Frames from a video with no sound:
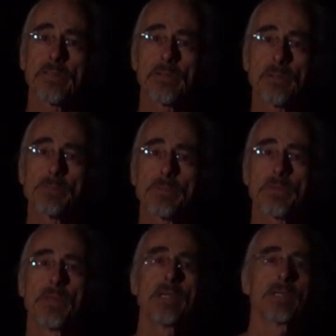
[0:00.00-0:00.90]
hoops
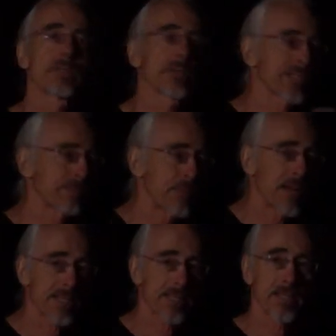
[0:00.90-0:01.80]
to
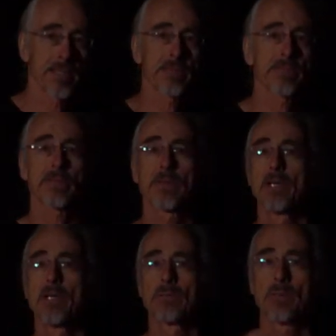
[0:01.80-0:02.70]
express things
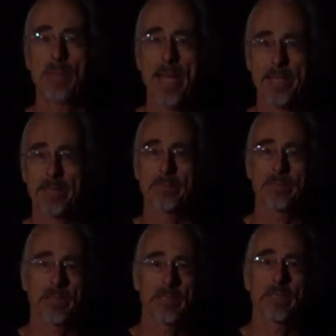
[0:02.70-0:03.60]

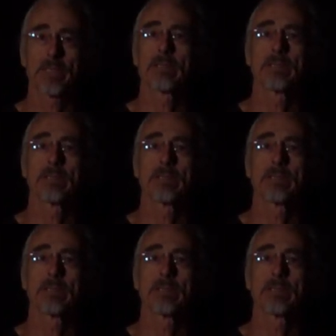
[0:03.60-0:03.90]
repetitively,